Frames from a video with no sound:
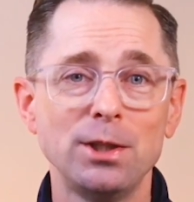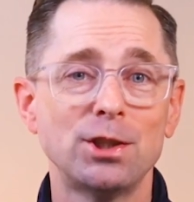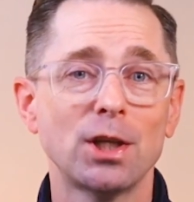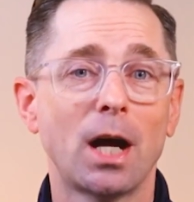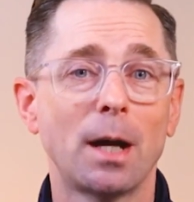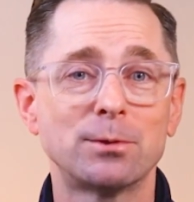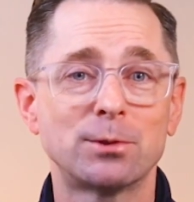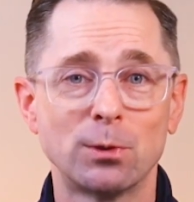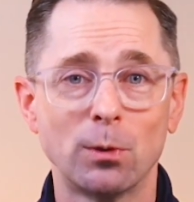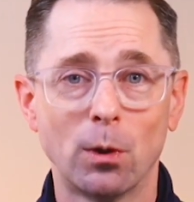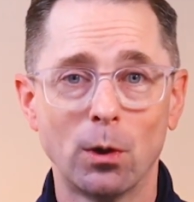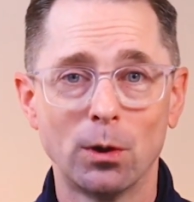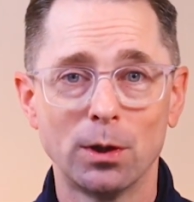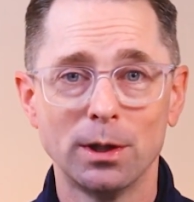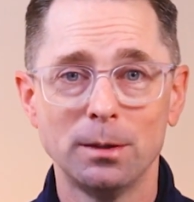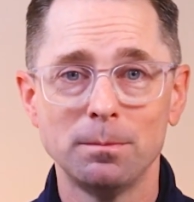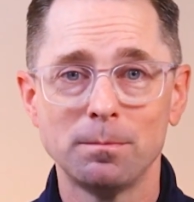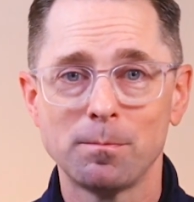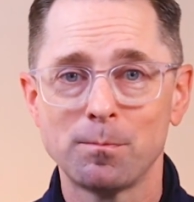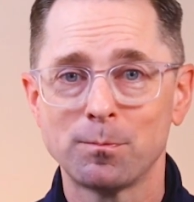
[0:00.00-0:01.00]
jobs
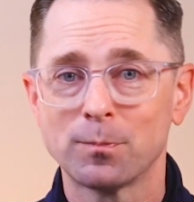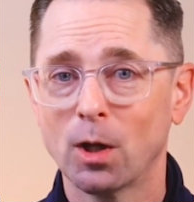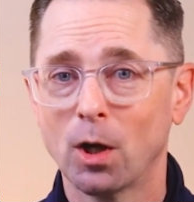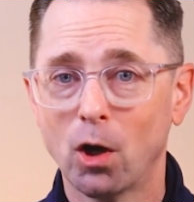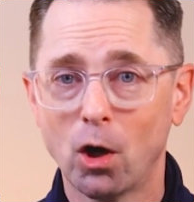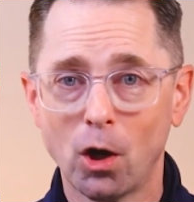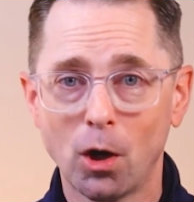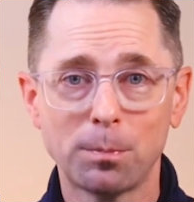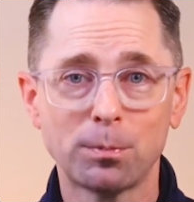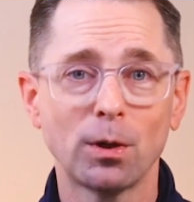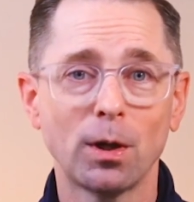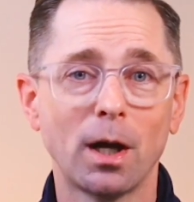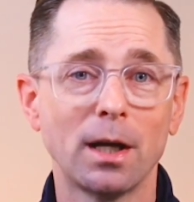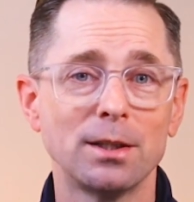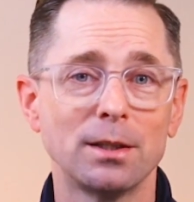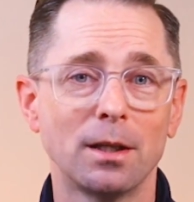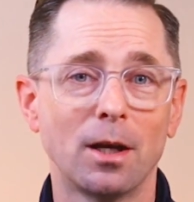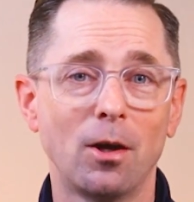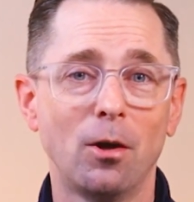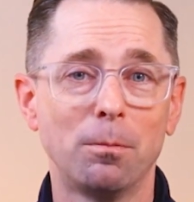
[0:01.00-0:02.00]
quoted, all
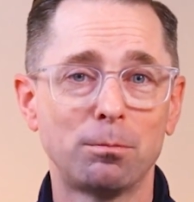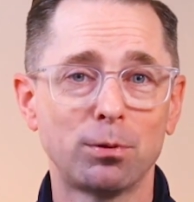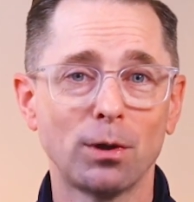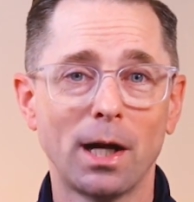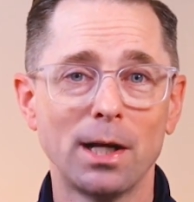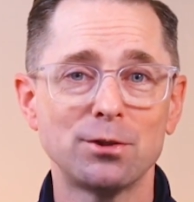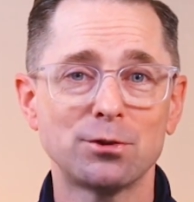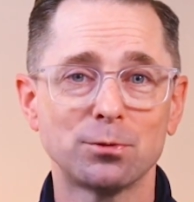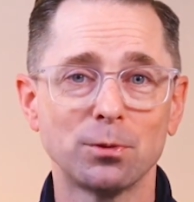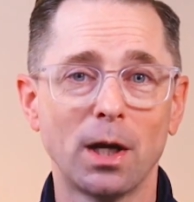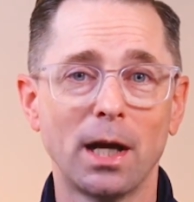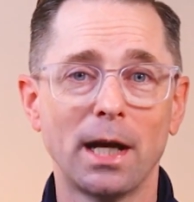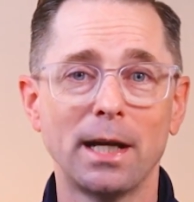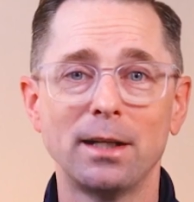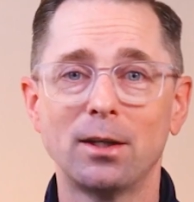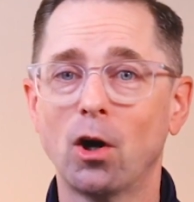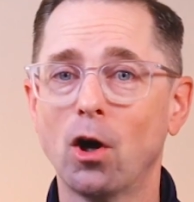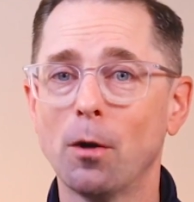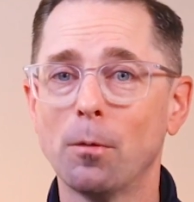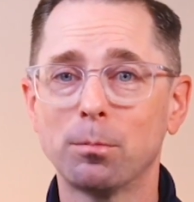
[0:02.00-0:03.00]
priced
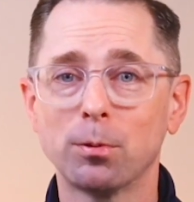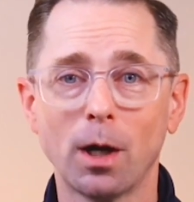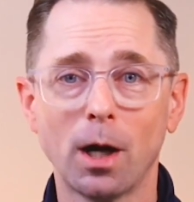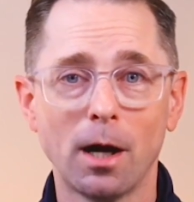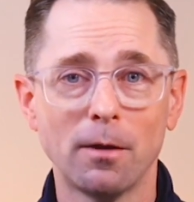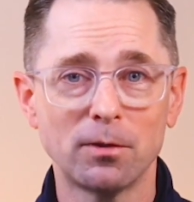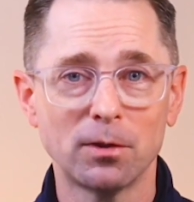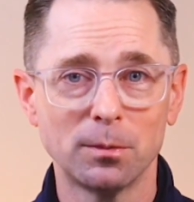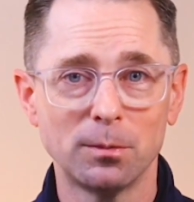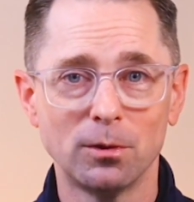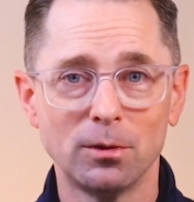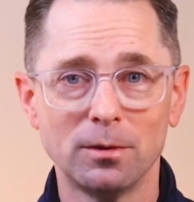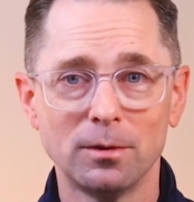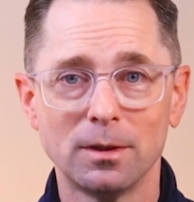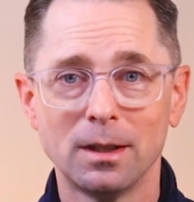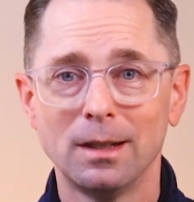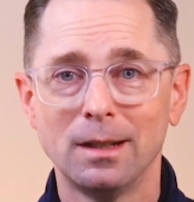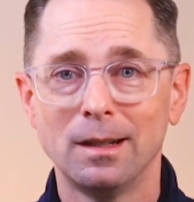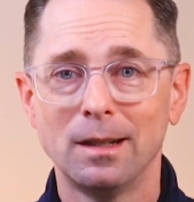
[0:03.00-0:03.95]
right, all profitable.